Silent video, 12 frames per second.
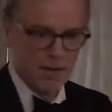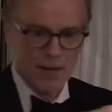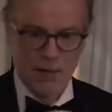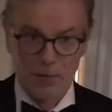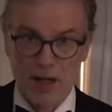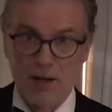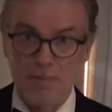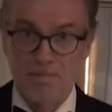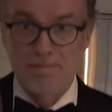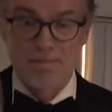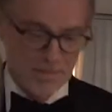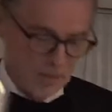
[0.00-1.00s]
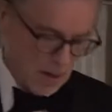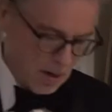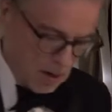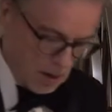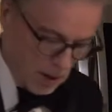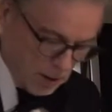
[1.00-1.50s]
There we go.
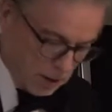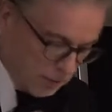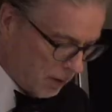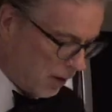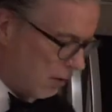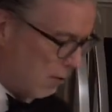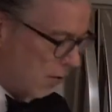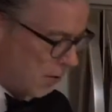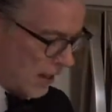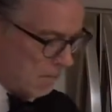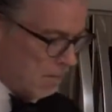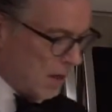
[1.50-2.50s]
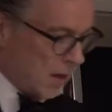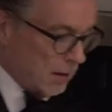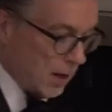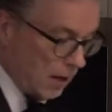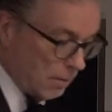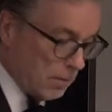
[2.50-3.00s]
Ice for the Negroni.
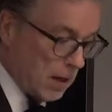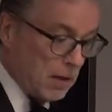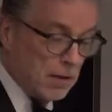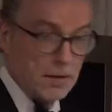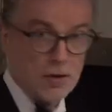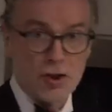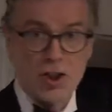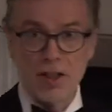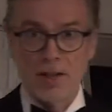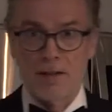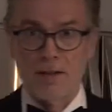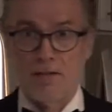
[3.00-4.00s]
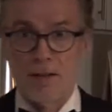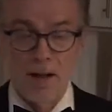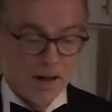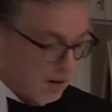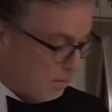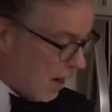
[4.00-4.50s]
Now, the gin.
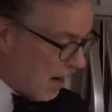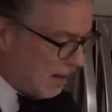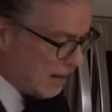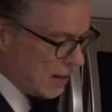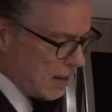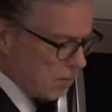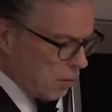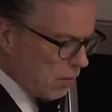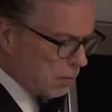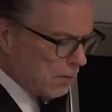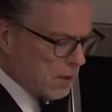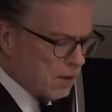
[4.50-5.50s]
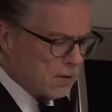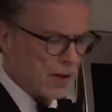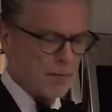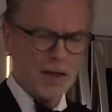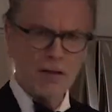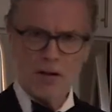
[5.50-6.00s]
I think he probably used
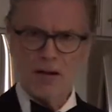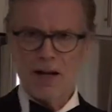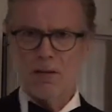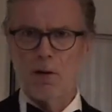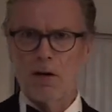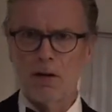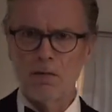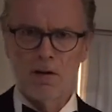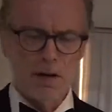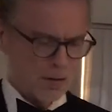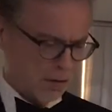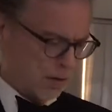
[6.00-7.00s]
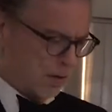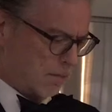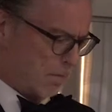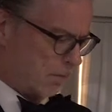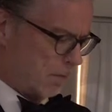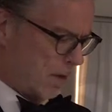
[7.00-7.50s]
something, it looked like a bottle of this.
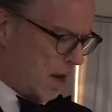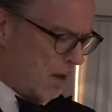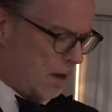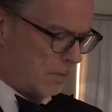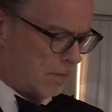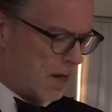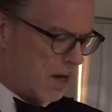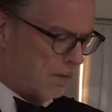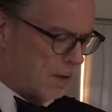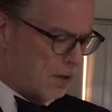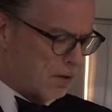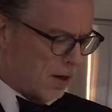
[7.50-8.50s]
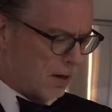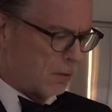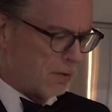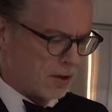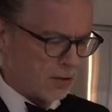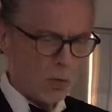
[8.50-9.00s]
I have Navy strength,
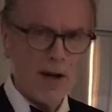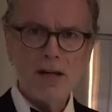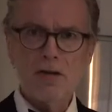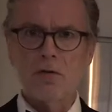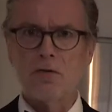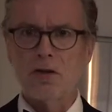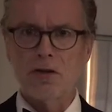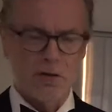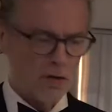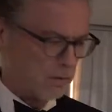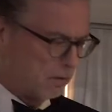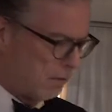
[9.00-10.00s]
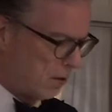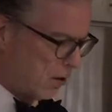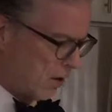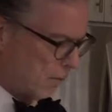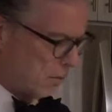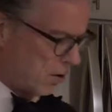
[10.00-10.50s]
which is way too strong,
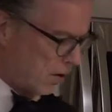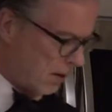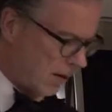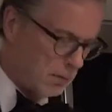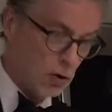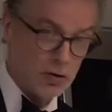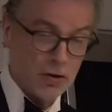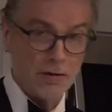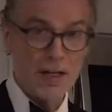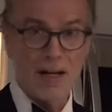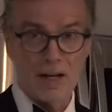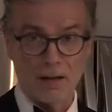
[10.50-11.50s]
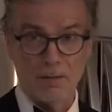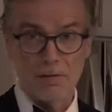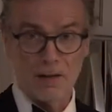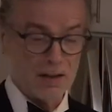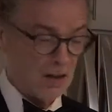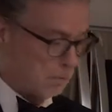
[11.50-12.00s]
57%. I'm not sure if he had the
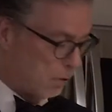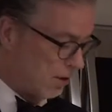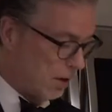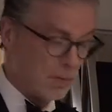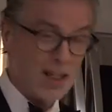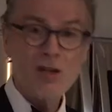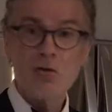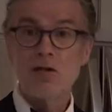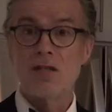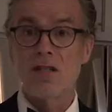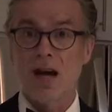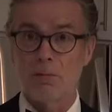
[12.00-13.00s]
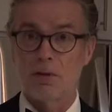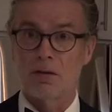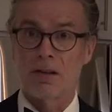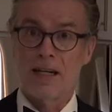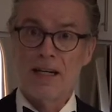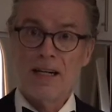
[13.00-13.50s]
57%, but he used
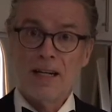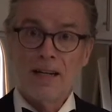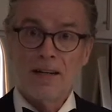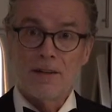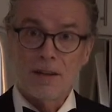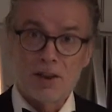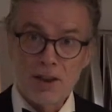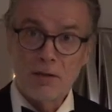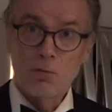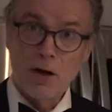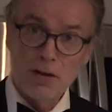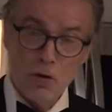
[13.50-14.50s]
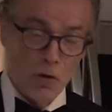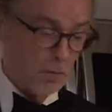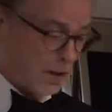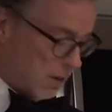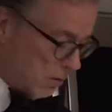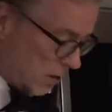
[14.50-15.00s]
double the gin one
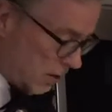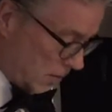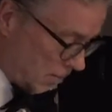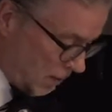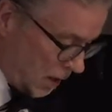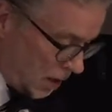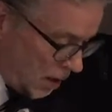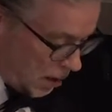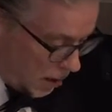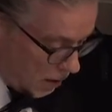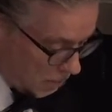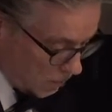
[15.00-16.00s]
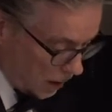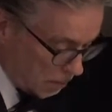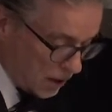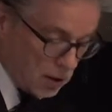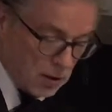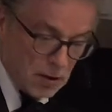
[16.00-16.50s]
normally uses.
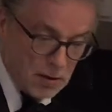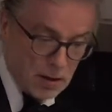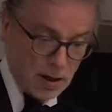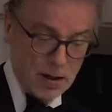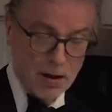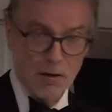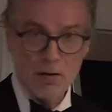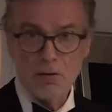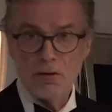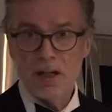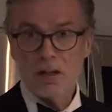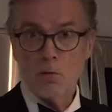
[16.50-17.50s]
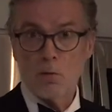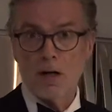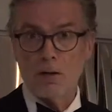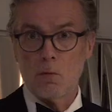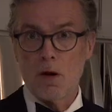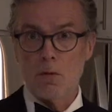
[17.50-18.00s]
Because in a Negroni it's
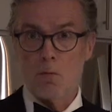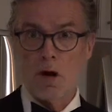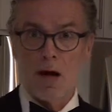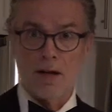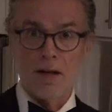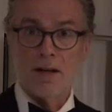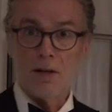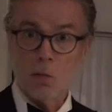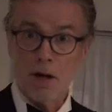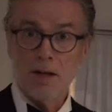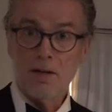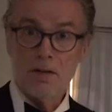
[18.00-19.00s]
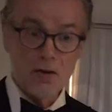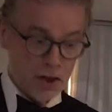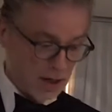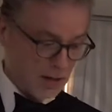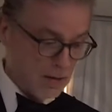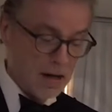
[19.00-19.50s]
1-1-1. It's one
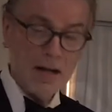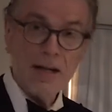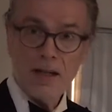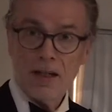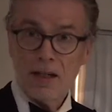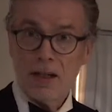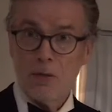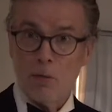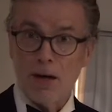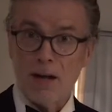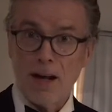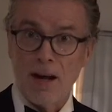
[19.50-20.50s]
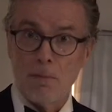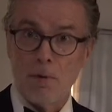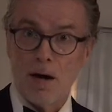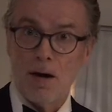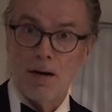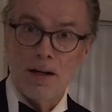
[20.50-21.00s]
gin, one
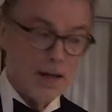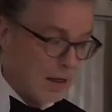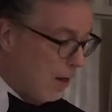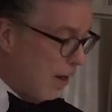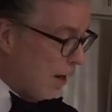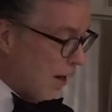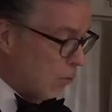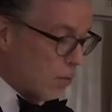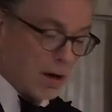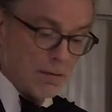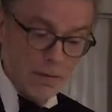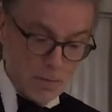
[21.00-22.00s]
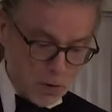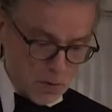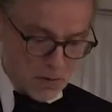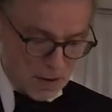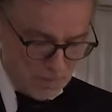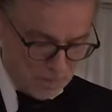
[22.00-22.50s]
Campari, and one
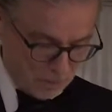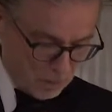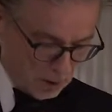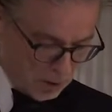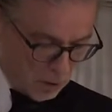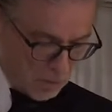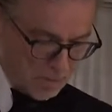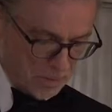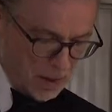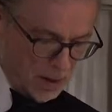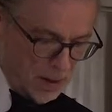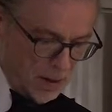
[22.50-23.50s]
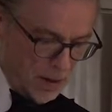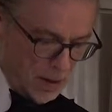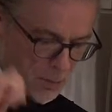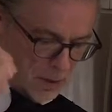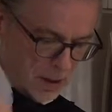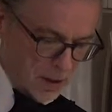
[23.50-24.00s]
vermouth. So,
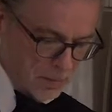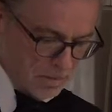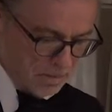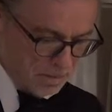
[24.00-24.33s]
here we go.